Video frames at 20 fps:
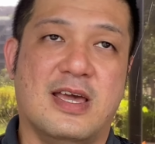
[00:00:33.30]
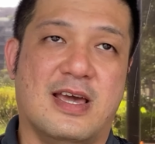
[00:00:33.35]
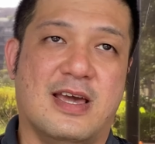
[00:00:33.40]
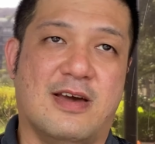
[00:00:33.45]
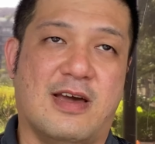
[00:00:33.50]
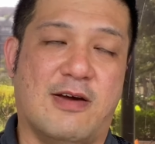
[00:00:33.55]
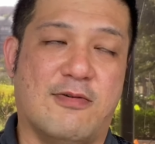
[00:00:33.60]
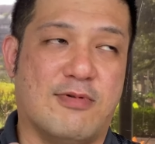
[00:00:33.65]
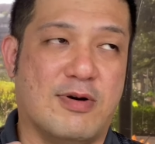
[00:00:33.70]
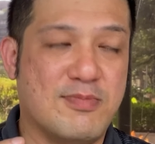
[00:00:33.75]

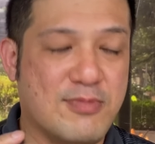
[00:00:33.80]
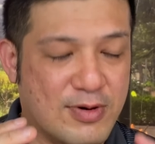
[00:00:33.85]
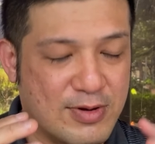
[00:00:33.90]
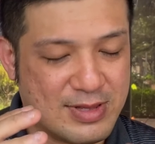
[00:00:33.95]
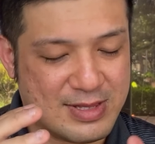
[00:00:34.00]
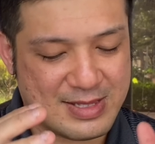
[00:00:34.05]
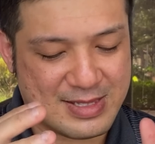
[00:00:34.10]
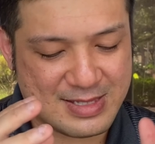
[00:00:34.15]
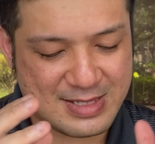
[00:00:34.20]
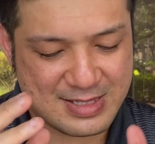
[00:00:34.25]
And one more
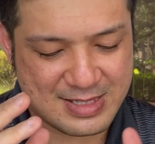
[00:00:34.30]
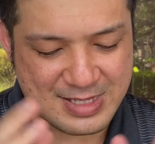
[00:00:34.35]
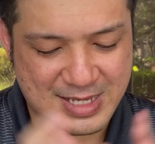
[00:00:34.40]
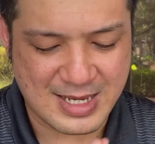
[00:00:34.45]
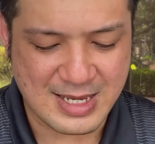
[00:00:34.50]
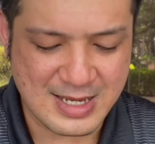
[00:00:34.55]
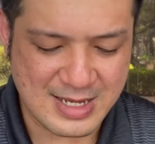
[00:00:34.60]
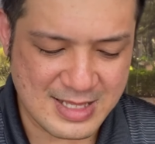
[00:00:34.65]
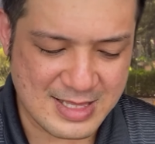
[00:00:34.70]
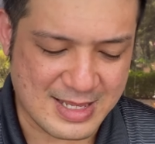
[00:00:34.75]

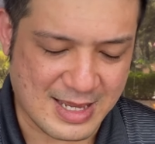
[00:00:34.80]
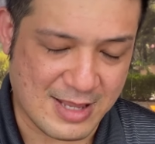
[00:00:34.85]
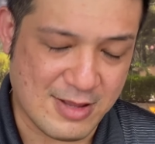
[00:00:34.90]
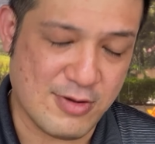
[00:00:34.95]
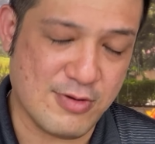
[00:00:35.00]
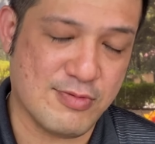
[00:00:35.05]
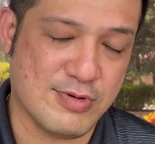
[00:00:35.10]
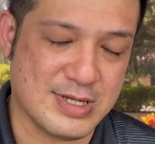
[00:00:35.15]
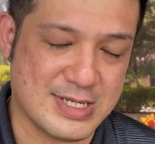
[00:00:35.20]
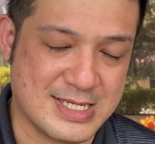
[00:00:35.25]
thing that
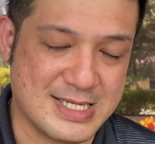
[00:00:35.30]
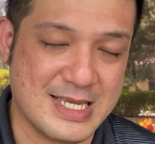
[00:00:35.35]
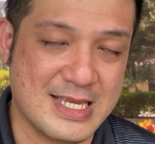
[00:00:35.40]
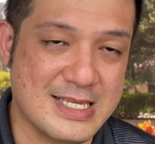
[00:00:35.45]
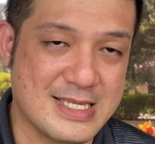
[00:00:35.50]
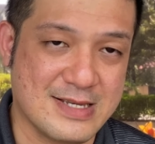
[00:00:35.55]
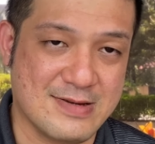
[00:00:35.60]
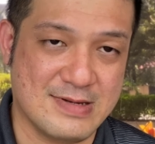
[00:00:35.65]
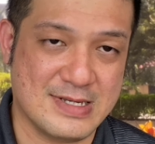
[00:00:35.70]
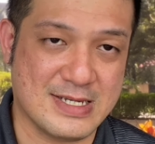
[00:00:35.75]
you will see
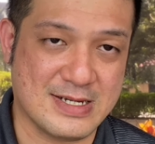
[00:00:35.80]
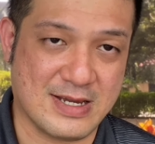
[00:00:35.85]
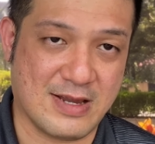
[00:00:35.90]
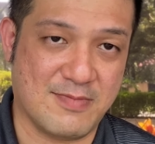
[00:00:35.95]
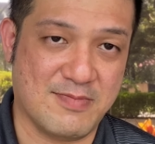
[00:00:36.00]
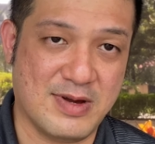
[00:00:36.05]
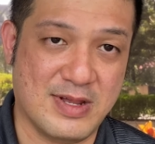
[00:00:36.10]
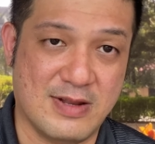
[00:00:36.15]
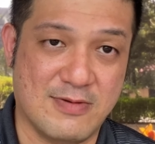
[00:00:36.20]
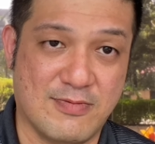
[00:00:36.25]
service
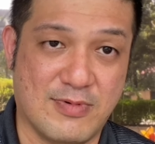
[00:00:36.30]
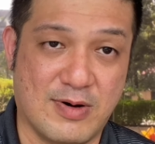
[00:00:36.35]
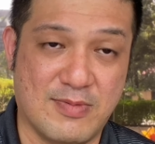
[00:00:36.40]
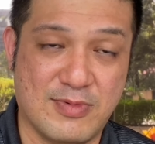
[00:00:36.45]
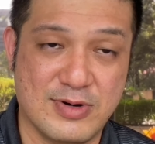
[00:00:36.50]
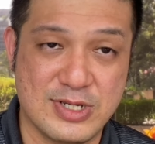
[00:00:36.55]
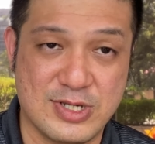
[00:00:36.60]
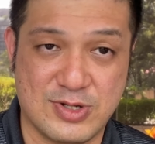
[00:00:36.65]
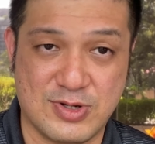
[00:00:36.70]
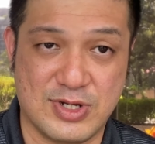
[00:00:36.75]
agreement, one
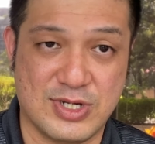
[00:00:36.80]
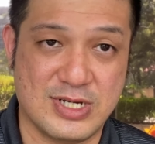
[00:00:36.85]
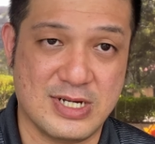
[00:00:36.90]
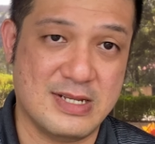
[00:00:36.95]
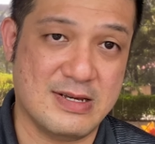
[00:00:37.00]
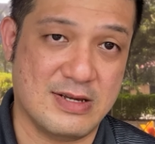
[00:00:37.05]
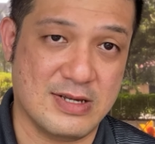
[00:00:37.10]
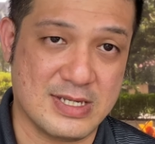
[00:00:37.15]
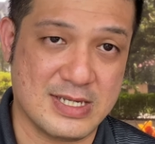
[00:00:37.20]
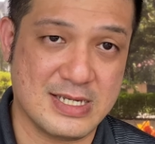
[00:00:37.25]
more situation
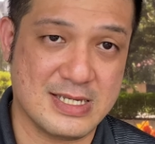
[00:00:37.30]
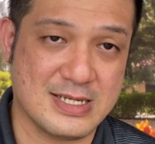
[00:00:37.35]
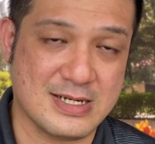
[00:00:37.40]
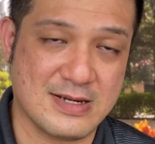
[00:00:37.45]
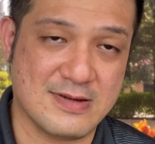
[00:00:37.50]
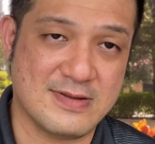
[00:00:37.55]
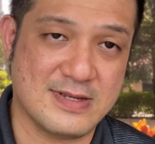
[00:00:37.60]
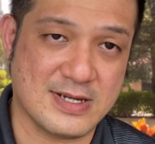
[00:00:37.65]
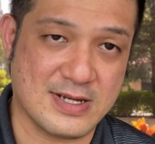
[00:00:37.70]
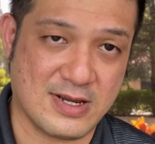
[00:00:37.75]
in the
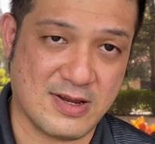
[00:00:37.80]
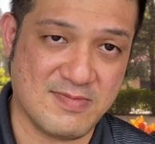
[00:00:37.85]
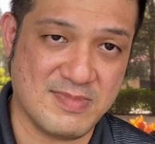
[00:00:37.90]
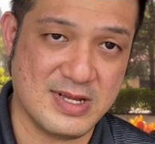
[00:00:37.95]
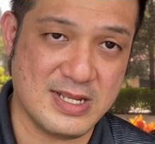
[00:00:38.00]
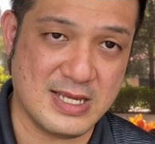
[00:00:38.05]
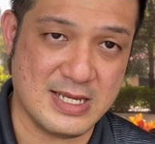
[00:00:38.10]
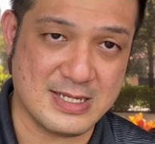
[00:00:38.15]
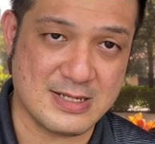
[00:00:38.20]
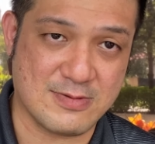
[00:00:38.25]
service
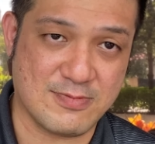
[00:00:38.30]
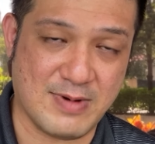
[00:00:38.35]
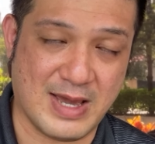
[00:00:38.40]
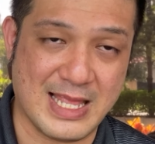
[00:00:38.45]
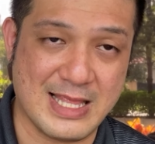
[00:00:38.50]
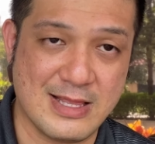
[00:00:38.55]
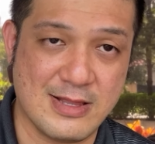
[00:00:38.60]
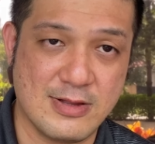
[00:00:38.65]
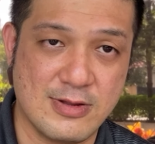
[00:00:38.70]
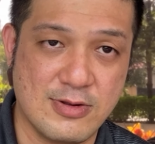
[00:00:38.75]
agreement is
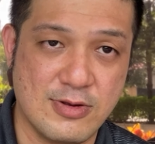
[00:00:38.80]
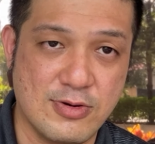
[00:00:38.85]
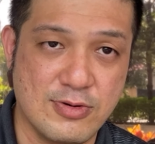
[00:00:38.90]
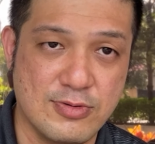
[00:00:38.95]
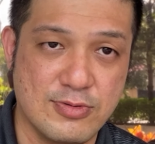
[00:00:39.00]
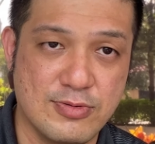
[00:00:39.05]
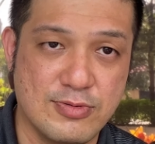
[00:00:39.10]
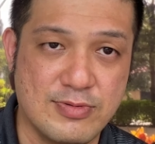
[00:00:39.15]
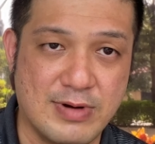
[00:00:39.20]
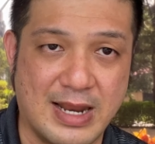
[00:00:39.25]
when
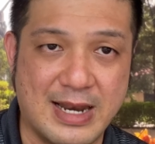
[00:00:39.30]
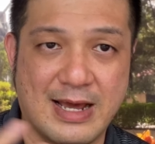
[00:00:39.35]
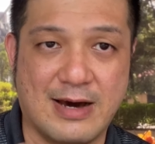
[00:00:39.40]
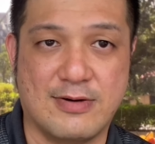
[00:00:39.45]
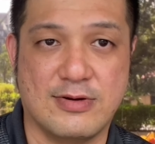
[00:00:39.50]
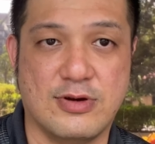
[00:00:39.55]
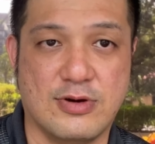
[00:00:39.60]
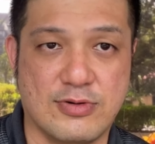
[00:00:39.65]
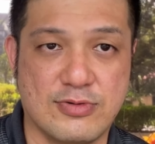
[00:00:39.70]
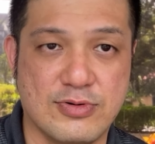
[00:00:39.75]
you rent
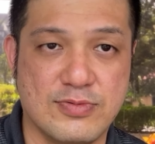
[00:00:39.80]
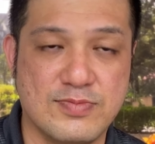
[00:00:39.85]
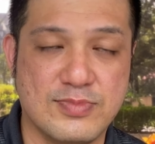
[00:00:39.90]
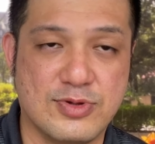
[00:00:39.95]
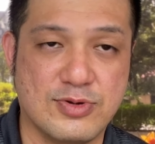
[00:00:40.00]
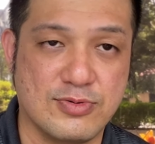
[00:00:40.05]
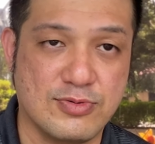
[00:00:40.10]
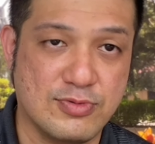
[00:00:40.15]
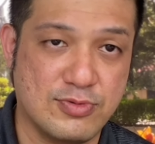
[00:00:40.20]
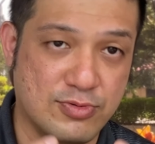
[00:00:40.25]
out your room
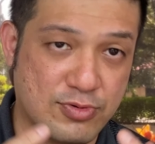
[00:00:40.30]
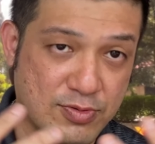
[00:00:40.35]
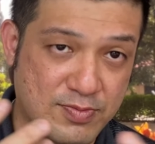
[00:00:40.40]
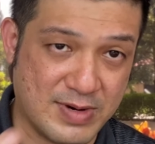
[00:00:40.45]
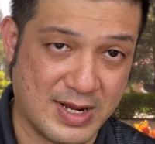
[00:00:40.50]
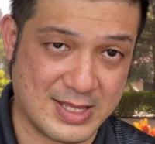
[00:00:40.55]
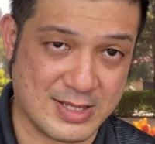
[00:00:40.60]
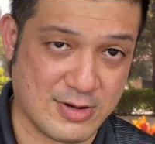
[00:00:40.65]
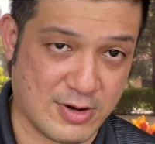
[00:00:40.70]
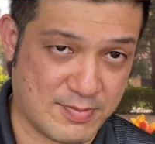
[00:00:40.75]
to room
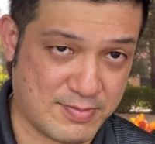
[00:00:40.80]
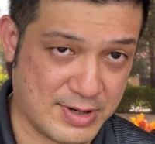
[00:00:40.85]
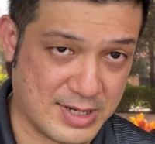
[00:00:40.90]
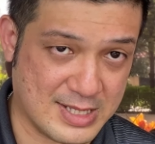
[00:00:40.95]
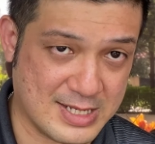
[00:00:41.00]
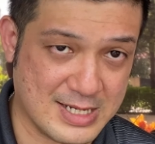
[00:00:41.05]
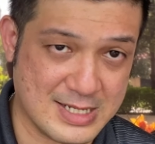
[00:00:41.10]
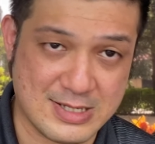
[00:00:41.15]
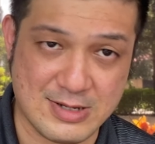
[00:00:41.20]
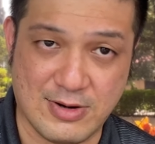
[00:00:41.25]
rental
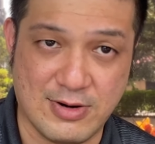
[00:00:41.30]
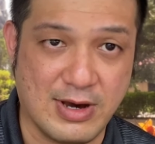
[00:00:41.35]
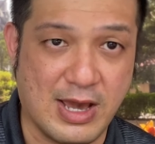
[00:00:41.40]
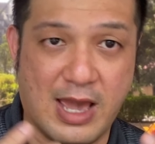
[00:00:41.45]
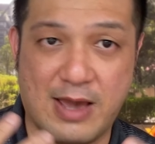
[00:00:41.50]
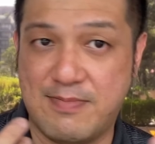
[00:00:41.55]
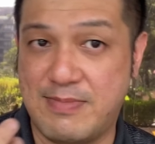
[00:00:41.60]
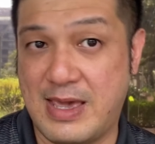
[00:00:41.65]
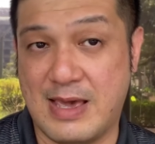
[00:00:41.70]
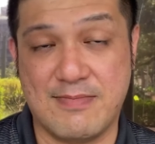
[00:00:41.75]
operators or
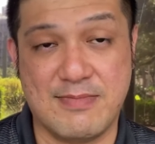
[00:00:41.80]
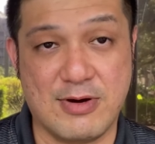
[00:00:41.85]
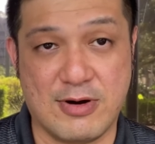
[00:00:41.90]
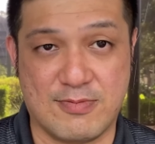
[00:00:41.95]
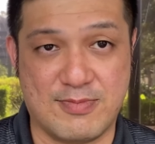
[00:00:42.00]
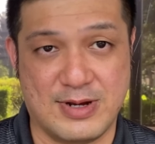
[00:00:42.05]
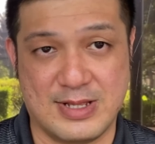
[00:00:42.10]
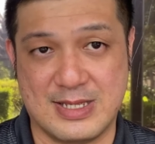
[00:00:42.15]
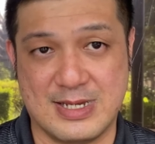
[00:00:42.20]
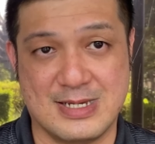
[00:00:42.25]
Airbnb
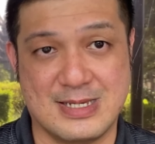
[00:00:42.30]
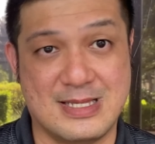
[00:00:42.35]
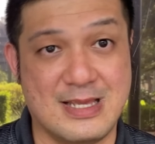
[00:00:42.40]
operators.